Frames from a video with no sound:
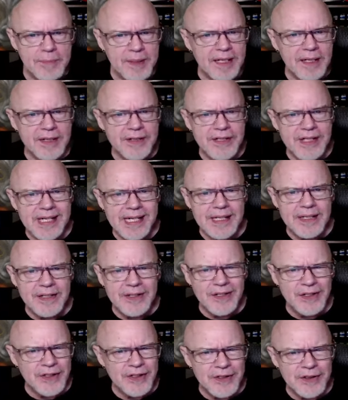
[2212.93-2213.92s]
because he
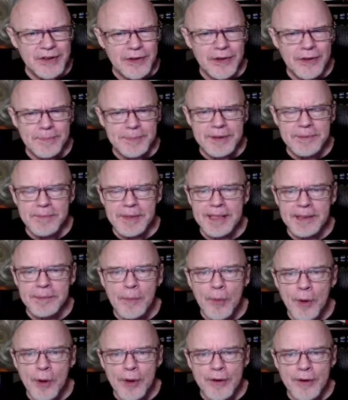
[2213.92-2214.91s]
disturbed me
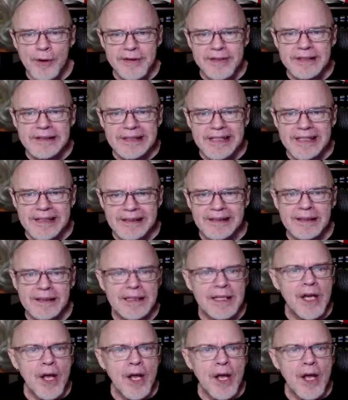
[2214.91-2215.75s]
more than a little,